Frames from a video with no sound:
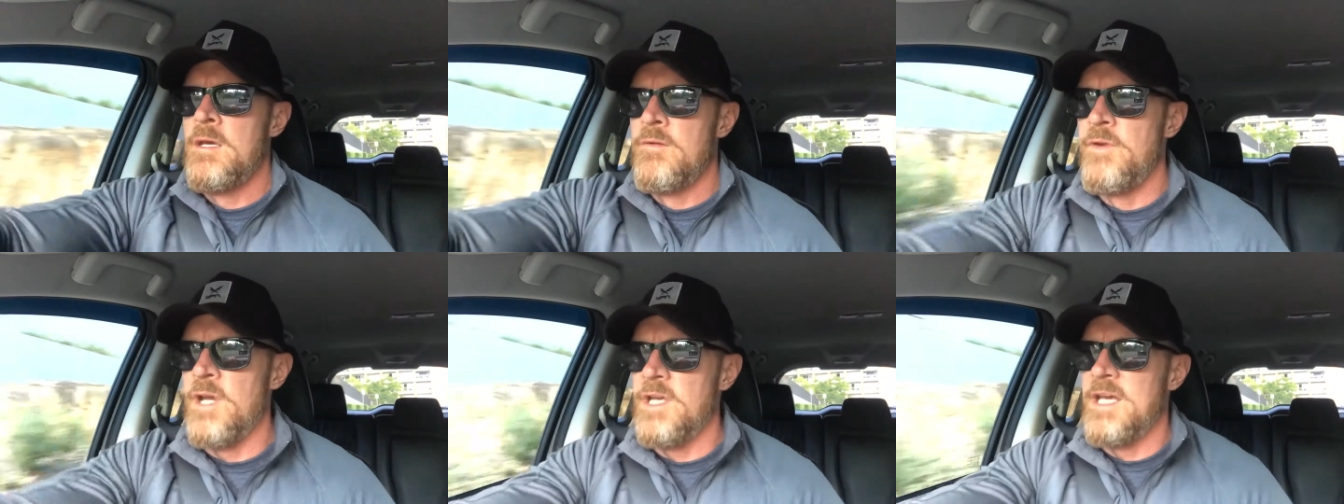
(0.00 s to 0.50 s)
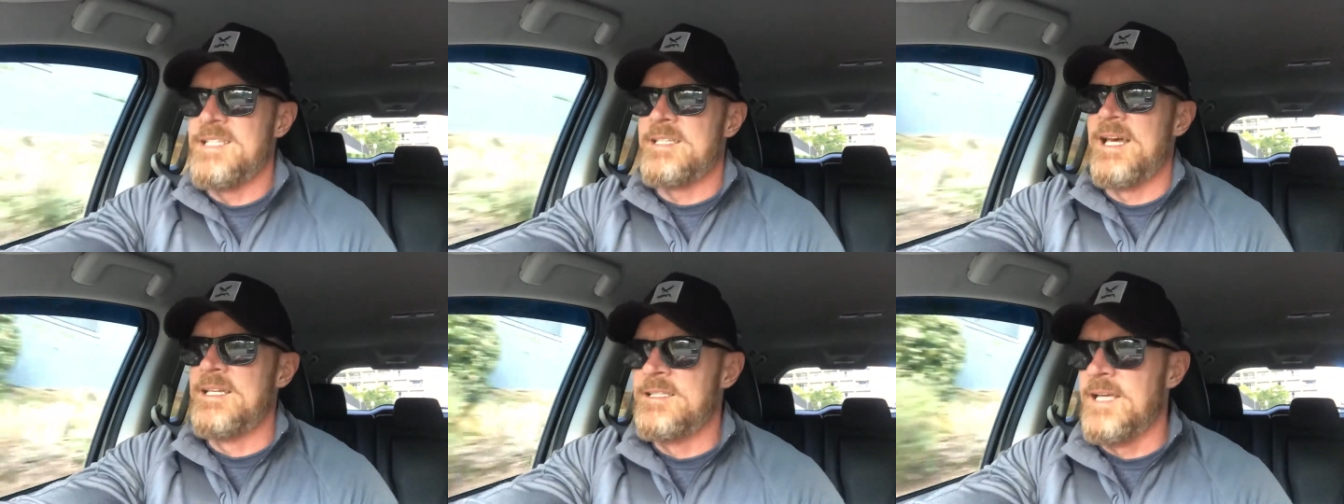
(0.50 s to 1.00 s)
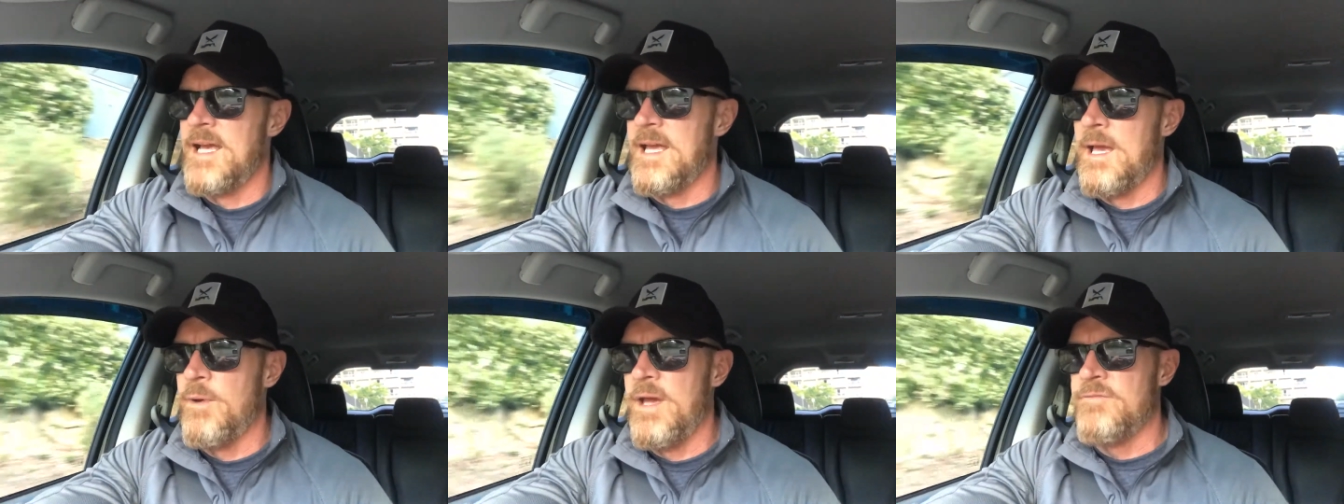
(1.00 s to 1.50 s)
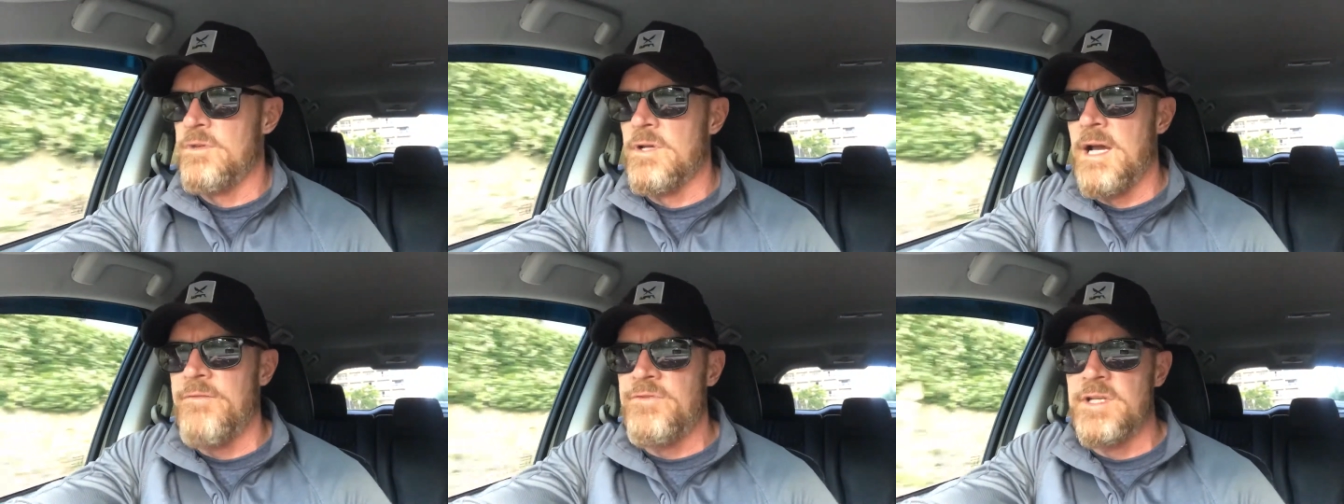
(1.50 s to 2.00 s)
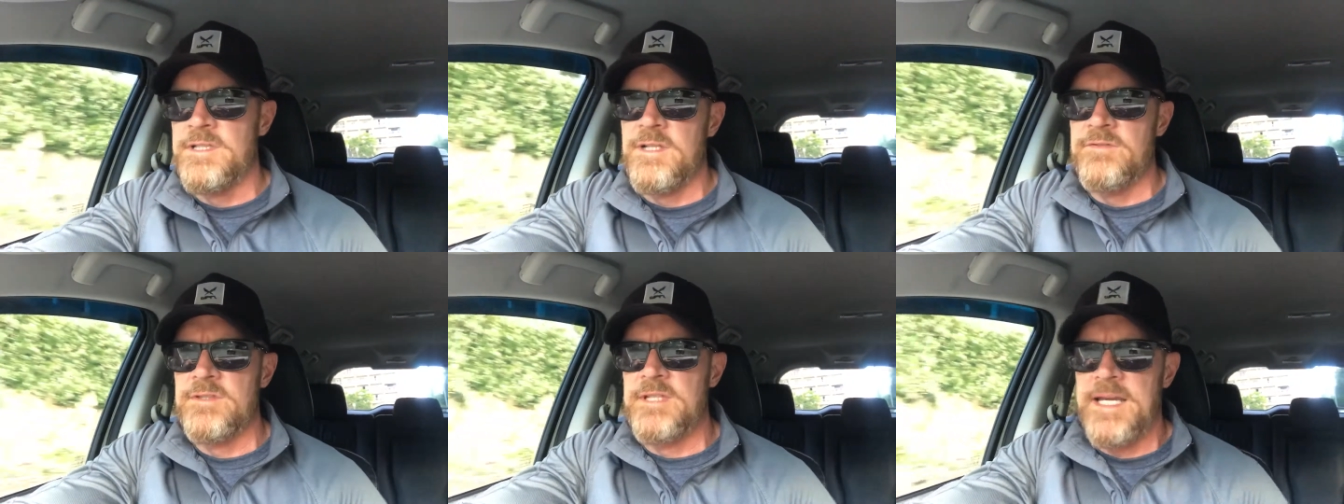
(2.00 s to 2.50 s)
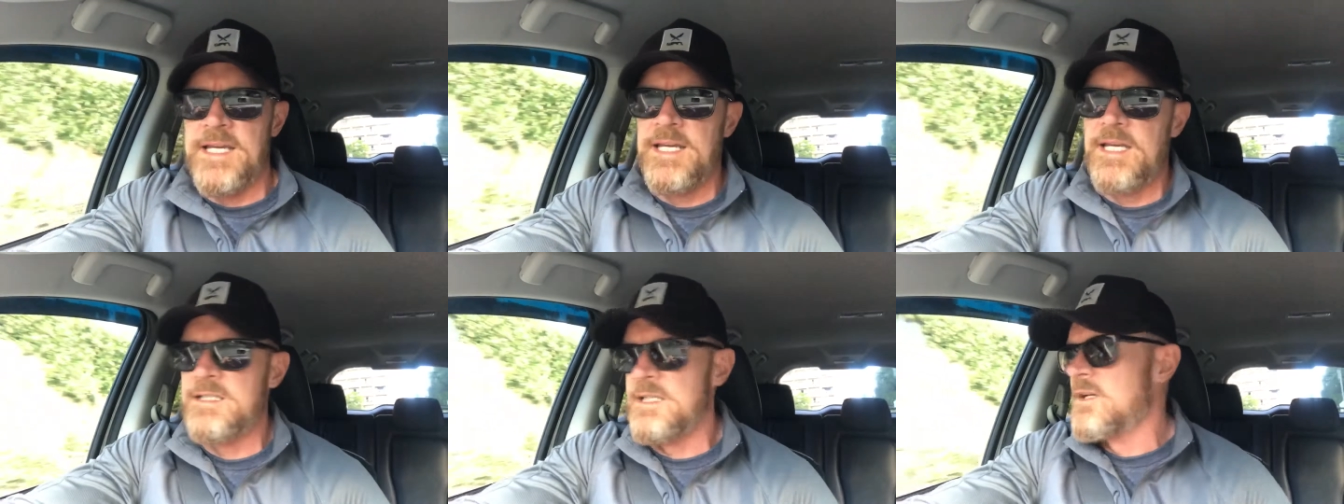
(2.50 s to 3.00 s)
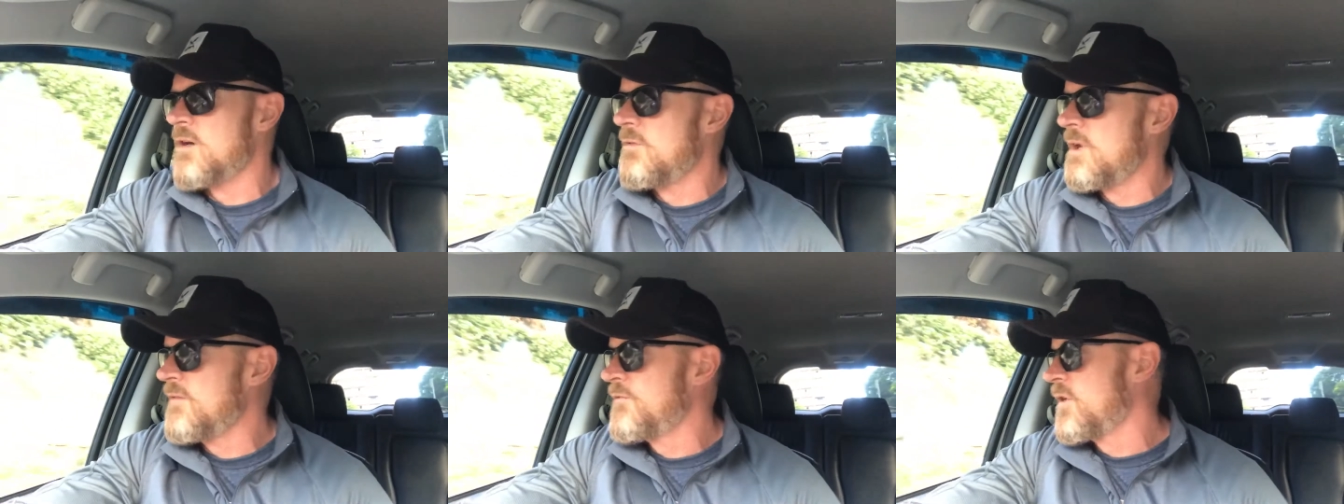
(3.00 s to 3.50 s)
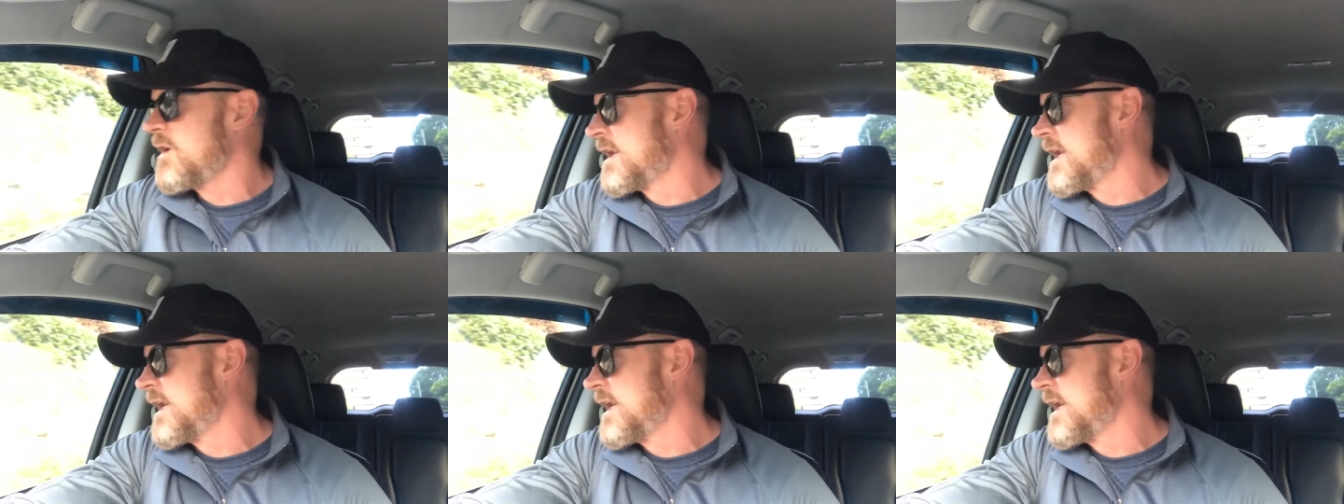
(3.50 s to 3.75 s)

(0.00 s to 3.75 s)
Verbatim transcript: video yesterday saying how we have to look after ourselves and take it easy I really find